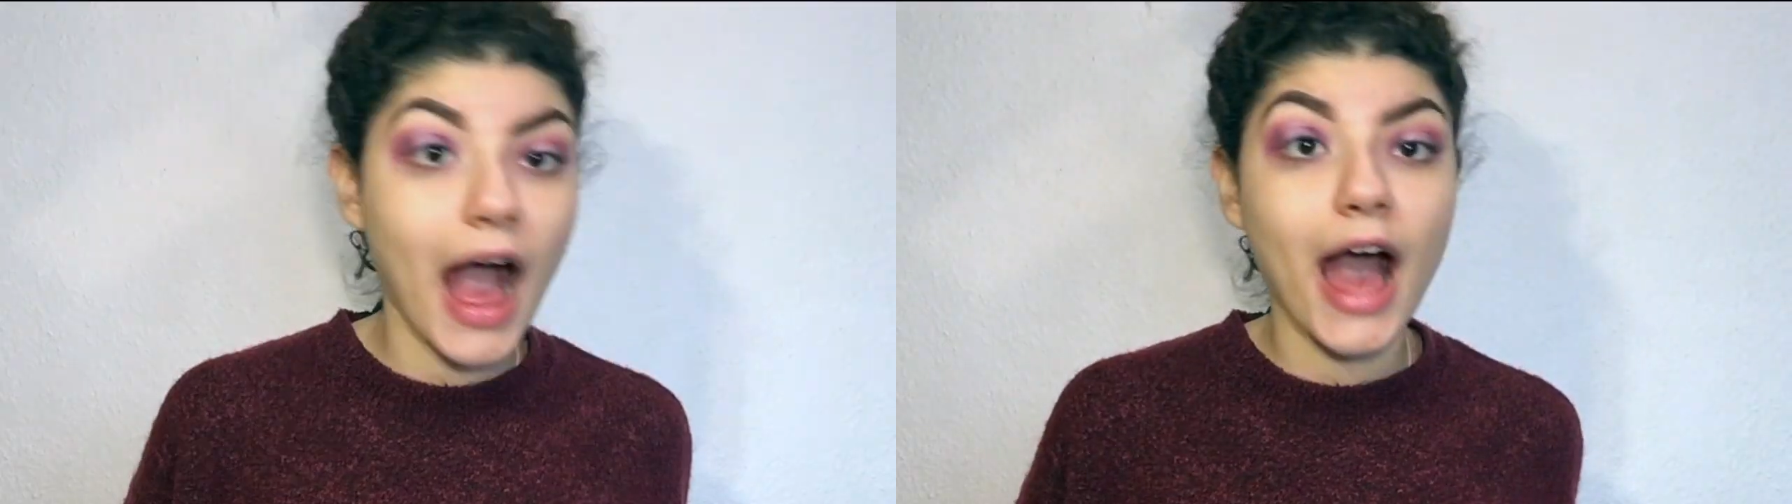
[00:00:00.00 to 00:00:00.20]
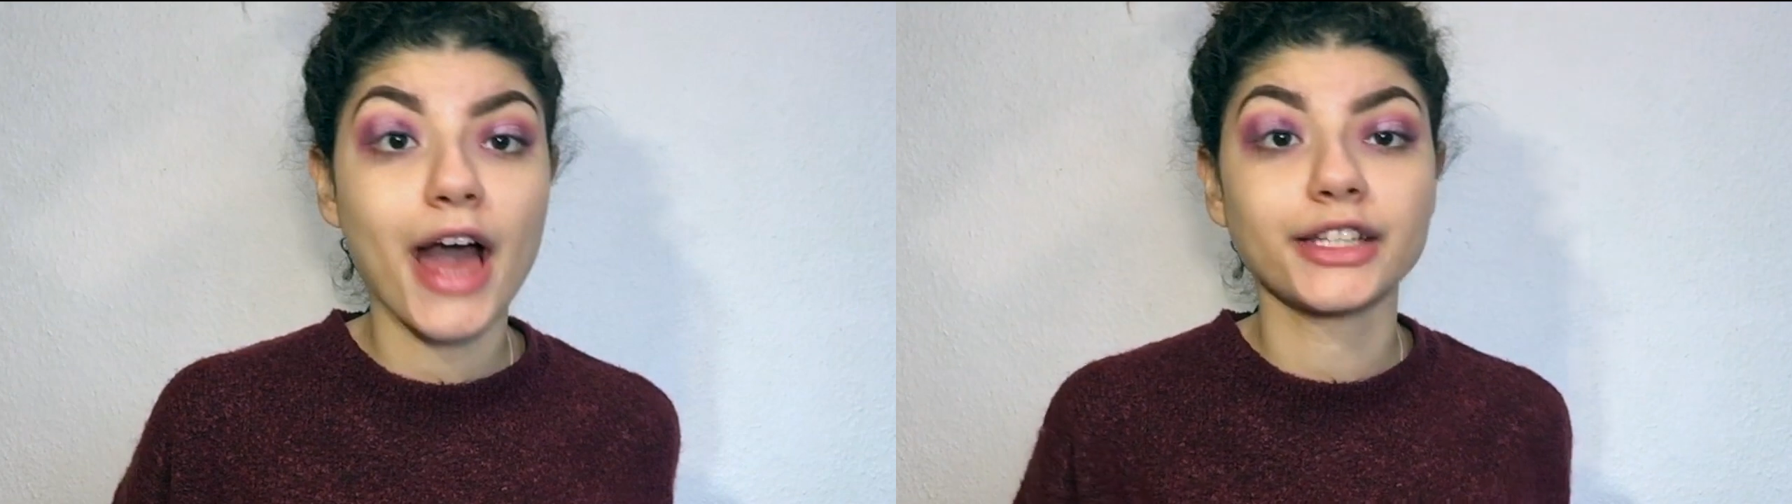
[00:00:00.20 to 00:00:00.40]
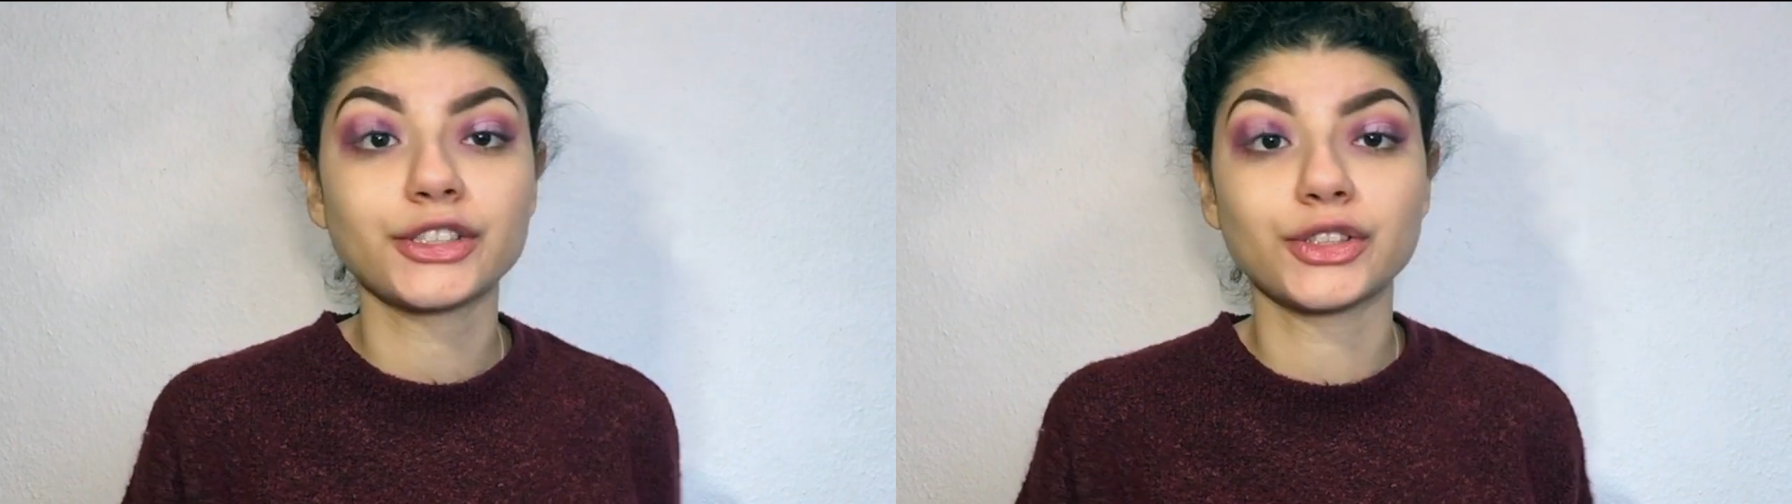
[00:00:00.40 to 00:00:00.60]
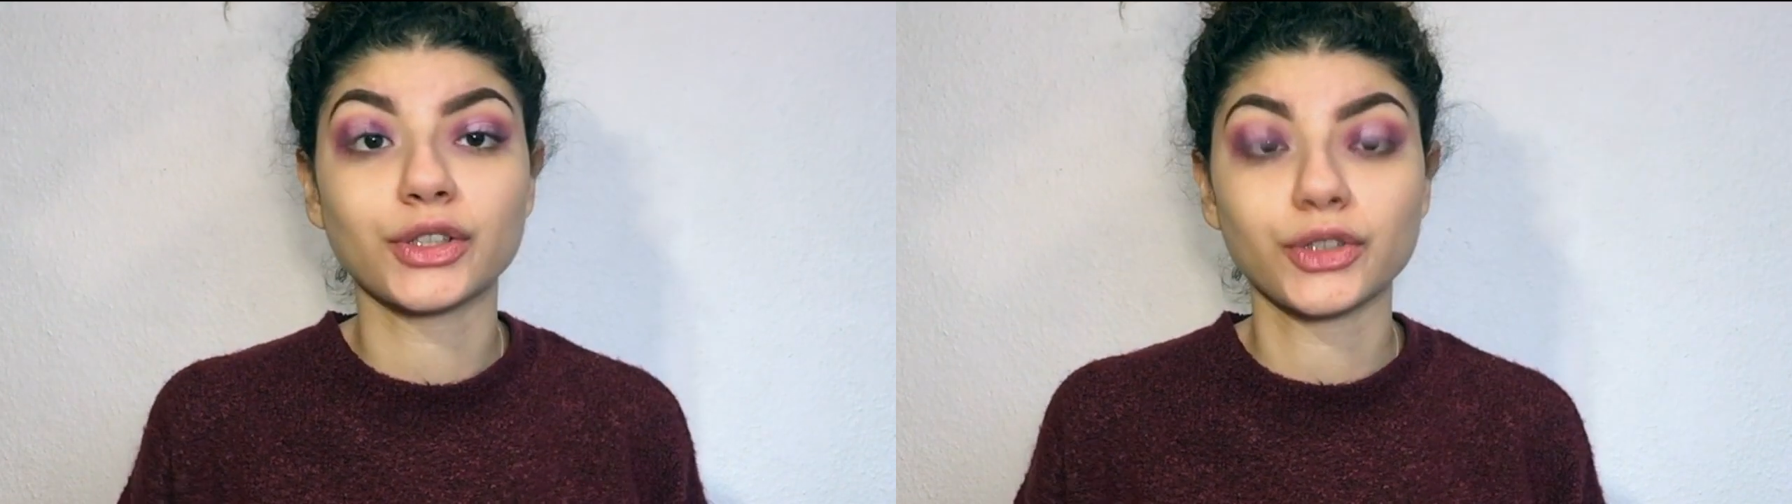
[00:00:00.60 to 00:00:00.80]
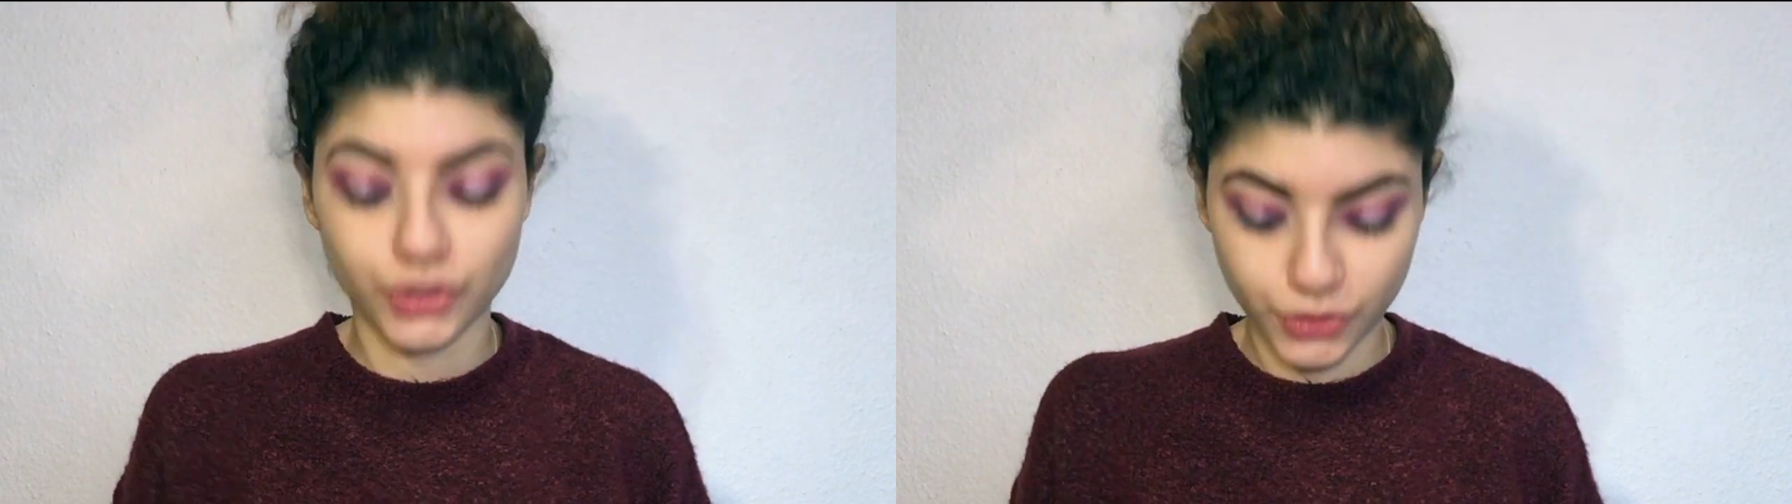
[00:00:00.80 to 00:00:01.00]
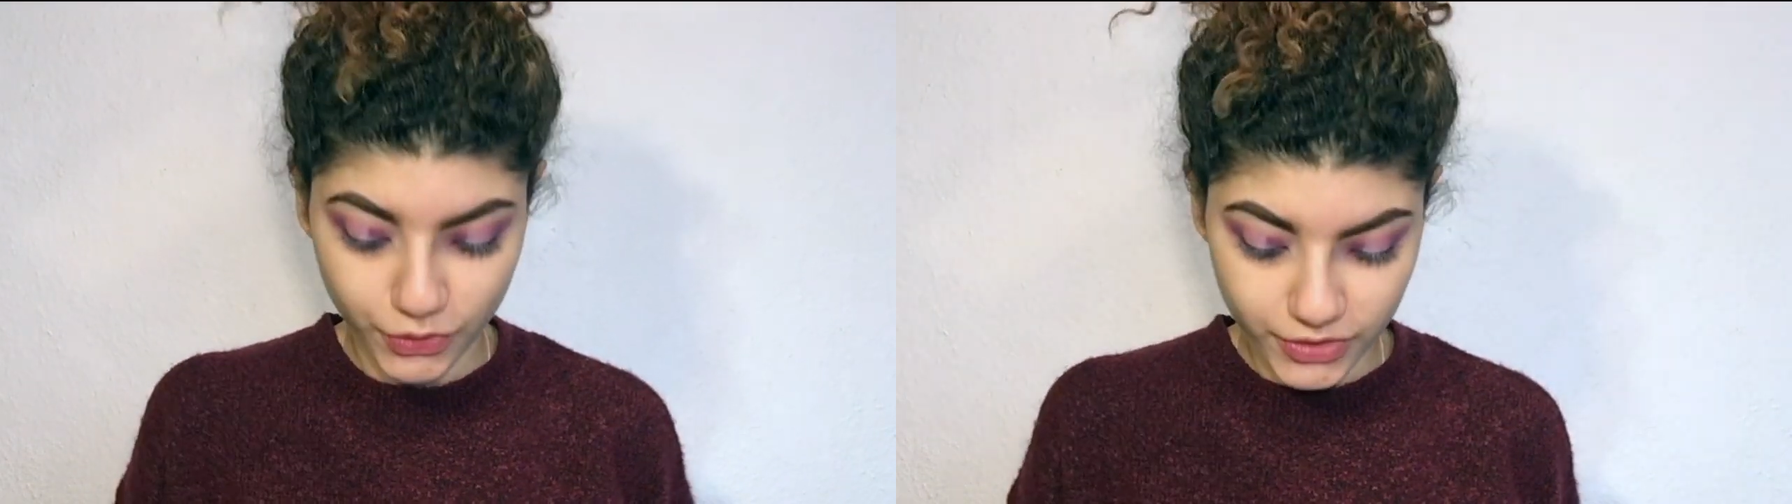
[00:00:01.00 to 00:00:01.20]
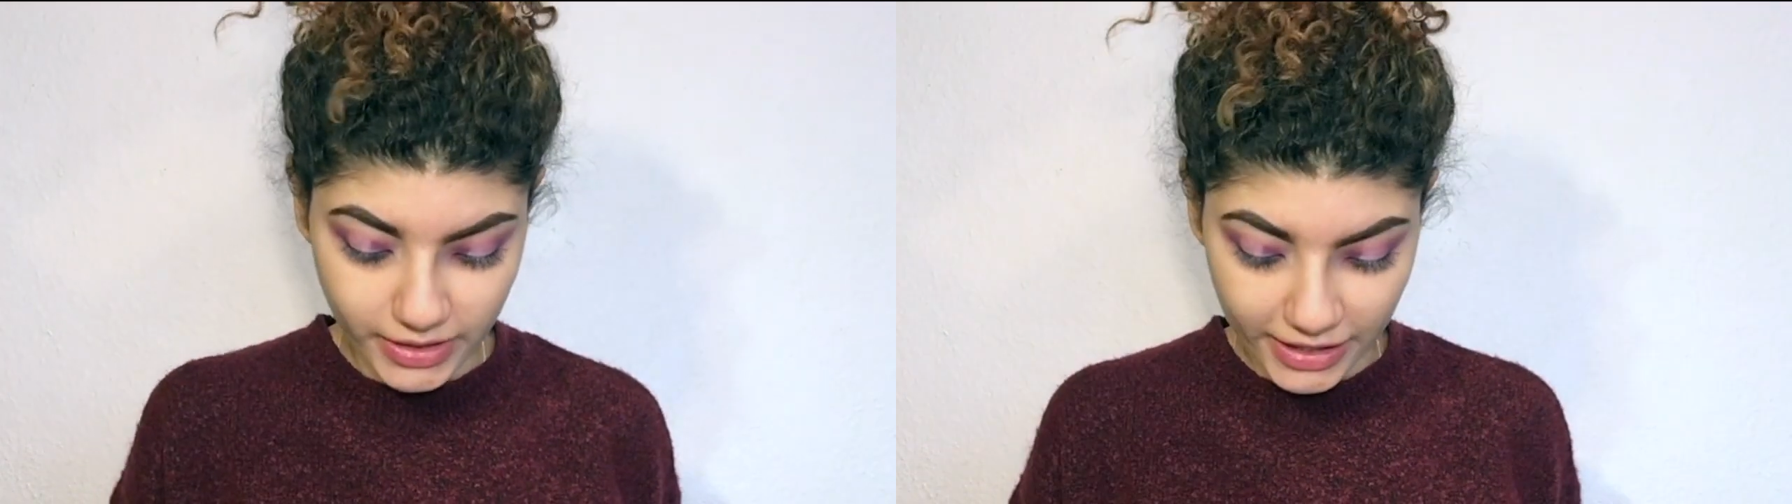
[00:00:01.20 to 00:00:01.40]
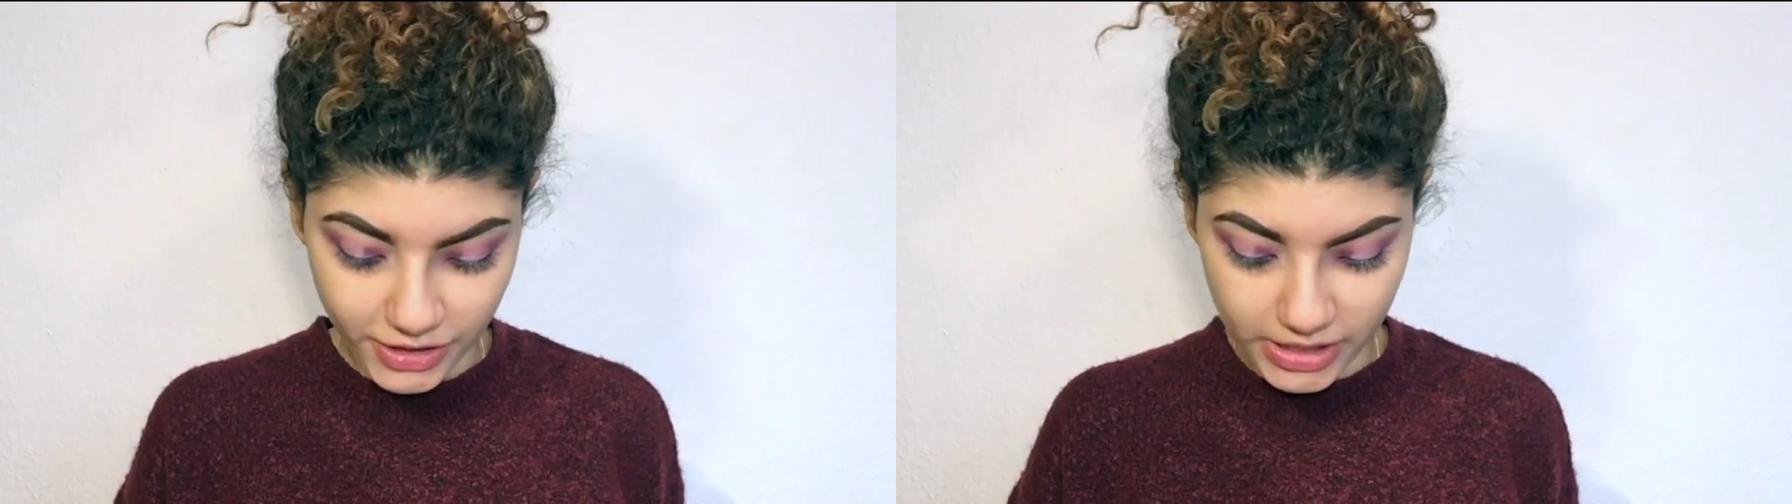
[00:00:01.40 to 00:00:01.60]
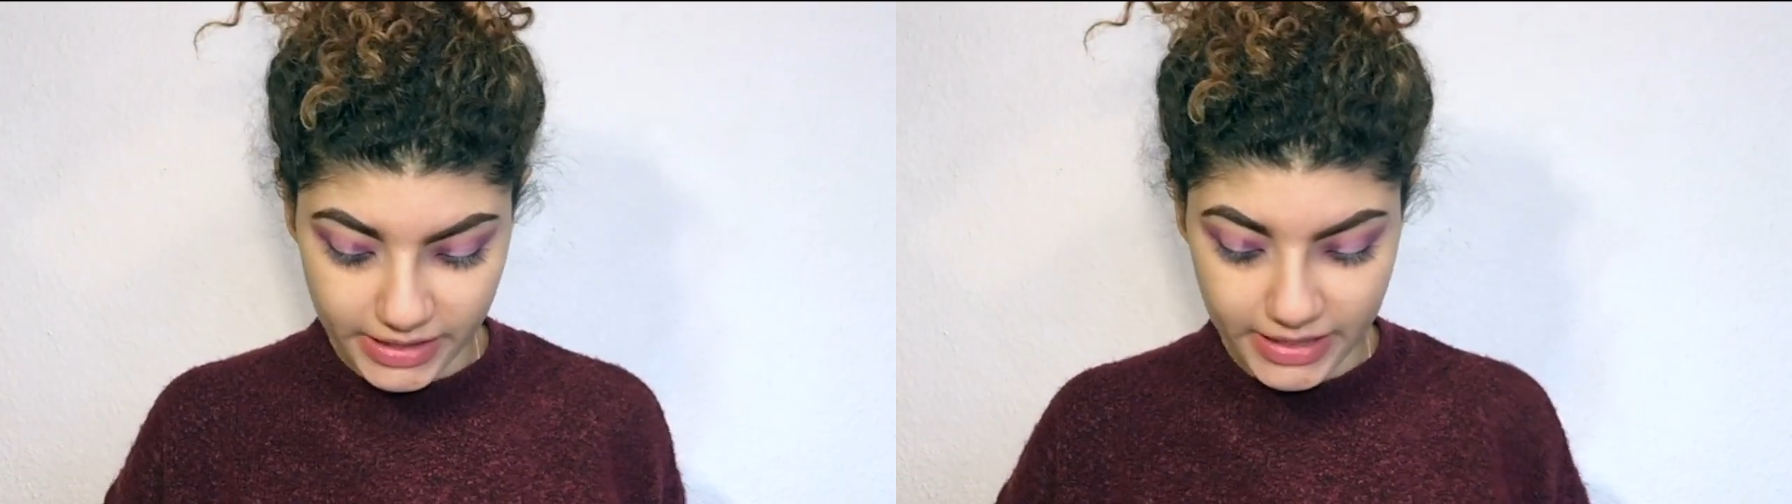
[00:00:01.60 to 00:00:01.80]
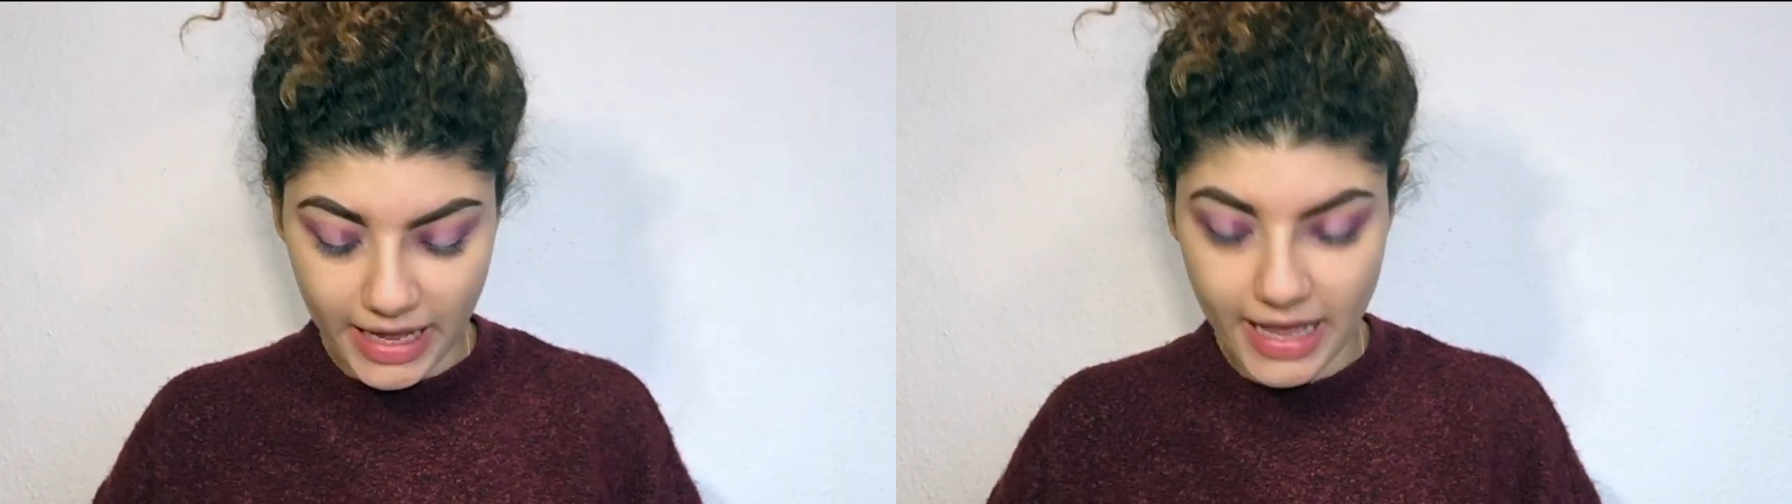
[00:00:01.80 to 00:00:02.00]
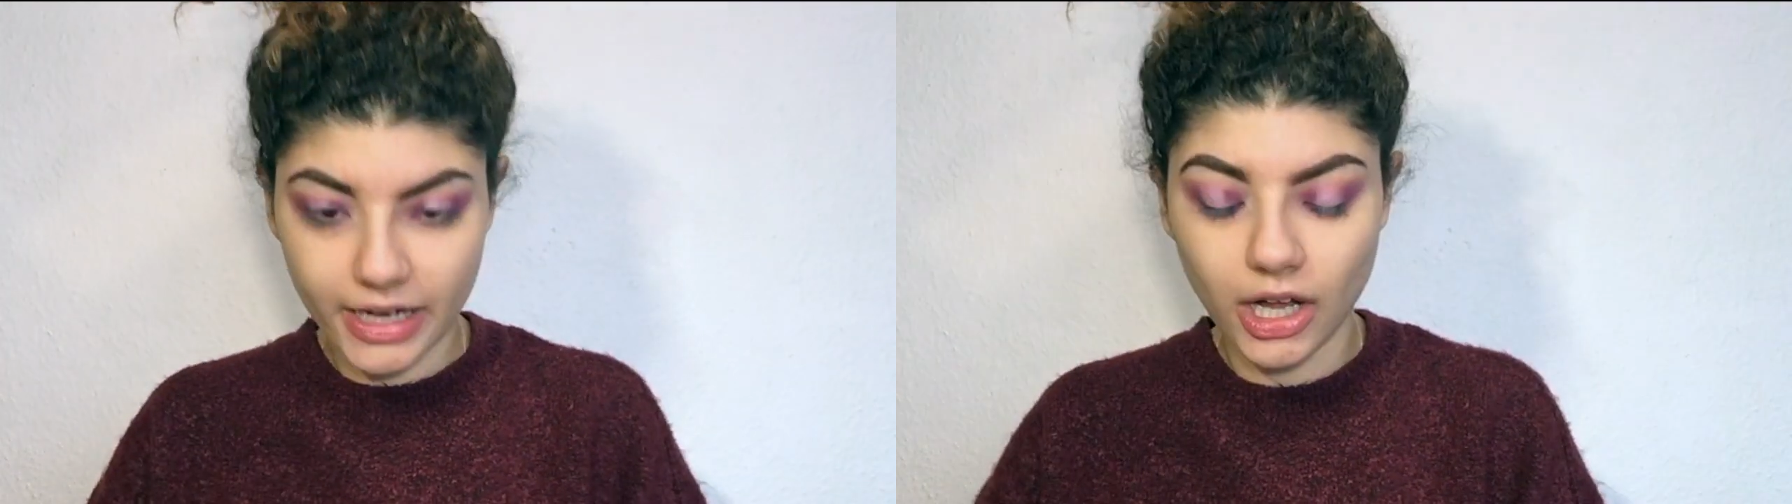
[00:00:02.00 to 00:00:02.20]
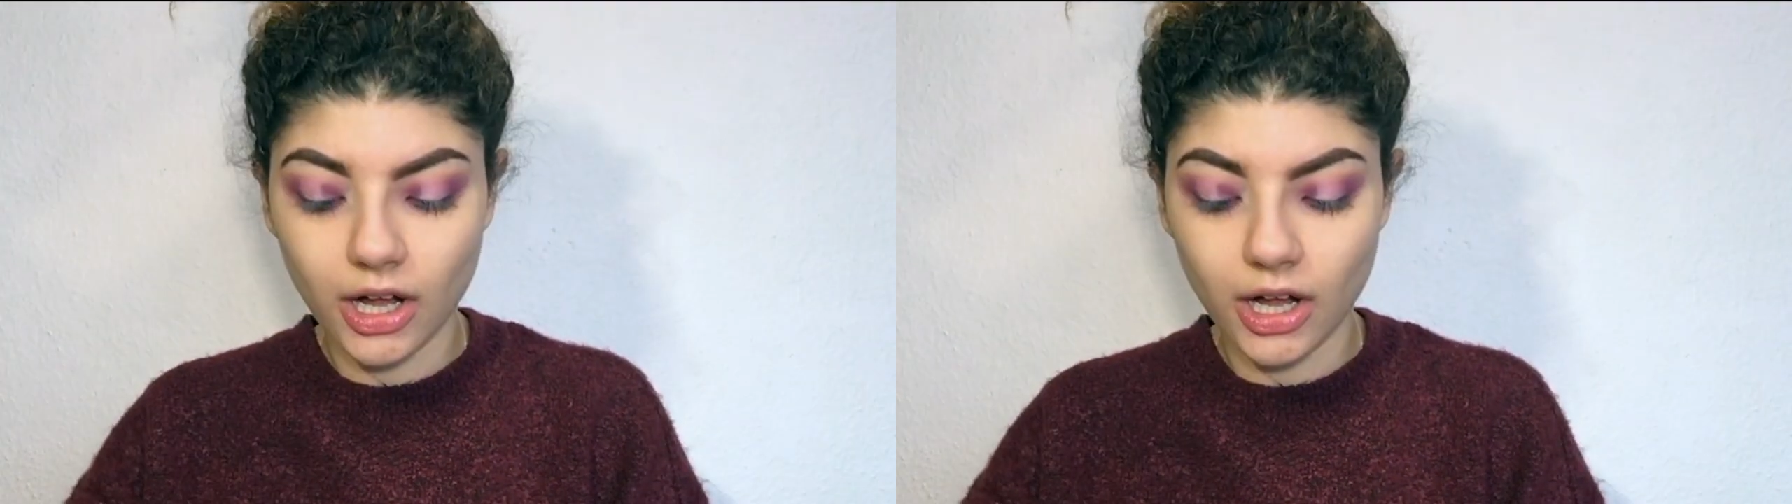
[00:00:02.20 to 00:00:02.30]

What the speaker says: I don't use lashes at